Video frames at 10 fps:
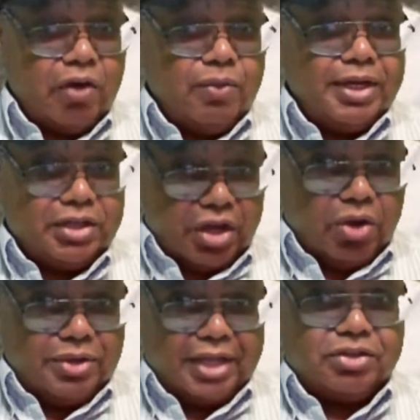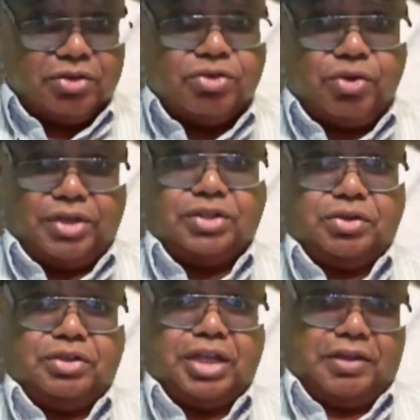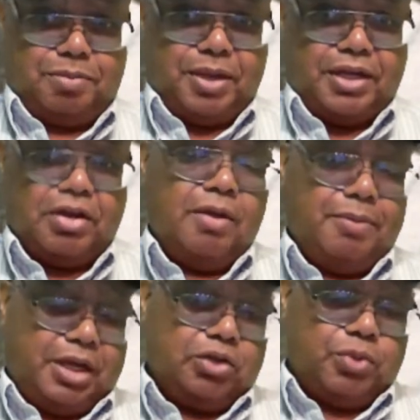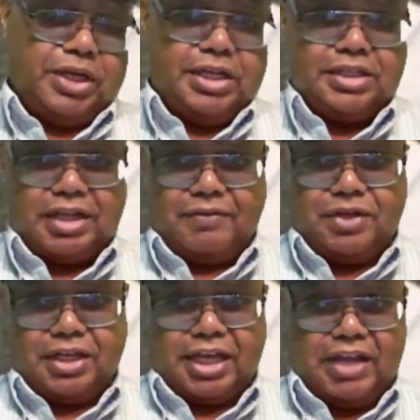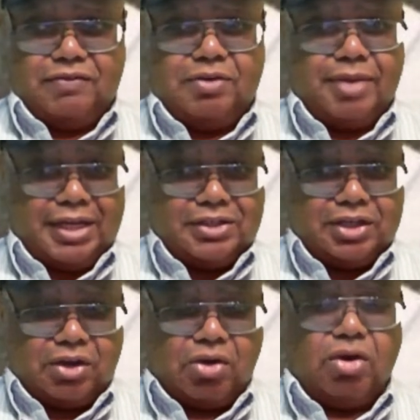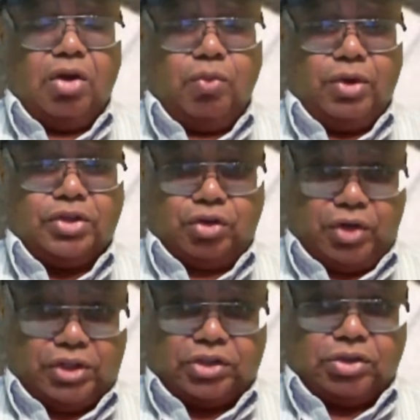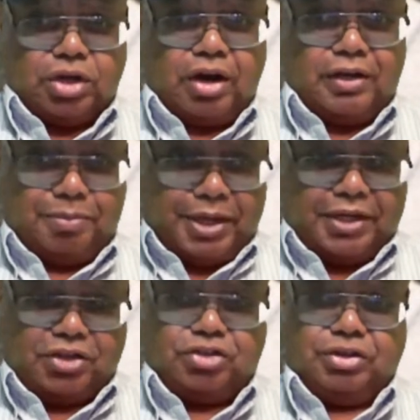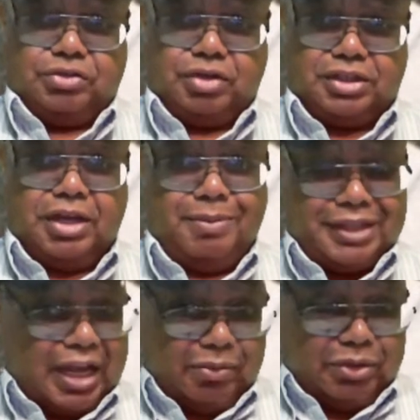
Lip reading: Now we know that there's crystals as big as, because we discovered a cave in Mexico where the crystals are as big as tree trunks.